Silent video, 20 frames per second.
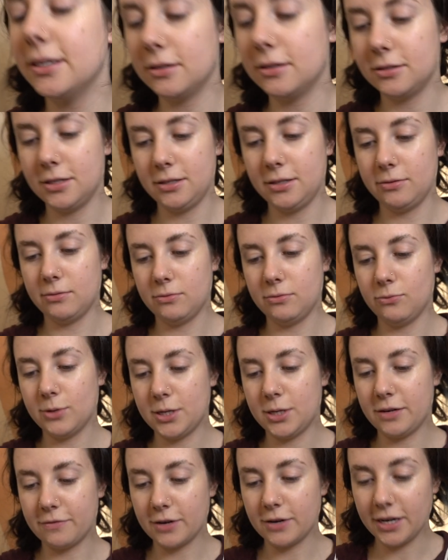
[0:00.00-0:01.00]
on
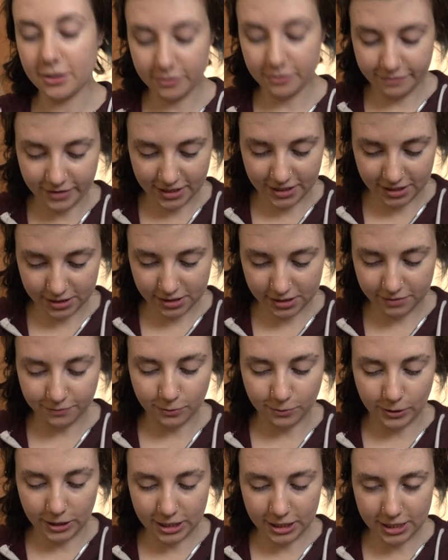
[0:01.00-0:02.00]
whatever I could find in
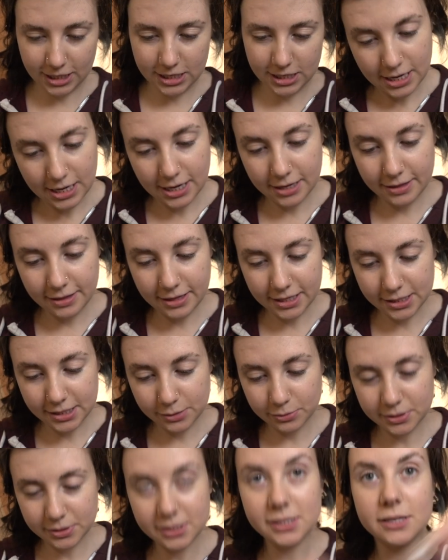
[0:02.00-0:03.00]
Sephora, and
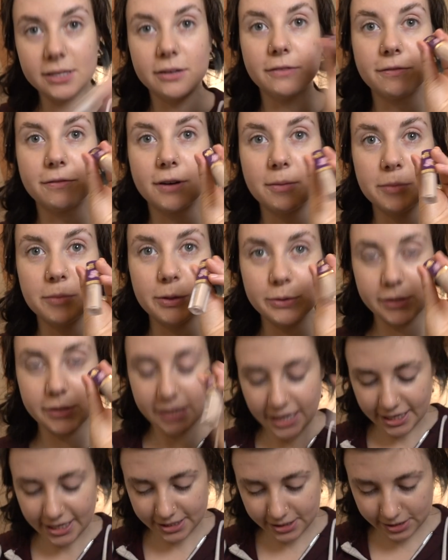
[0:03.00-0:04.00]
this was from those
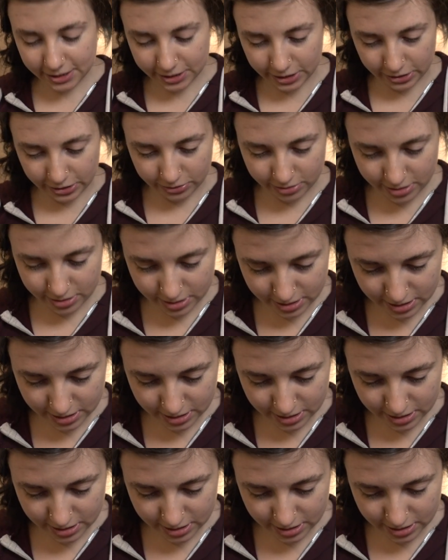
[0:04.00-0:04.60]
days, so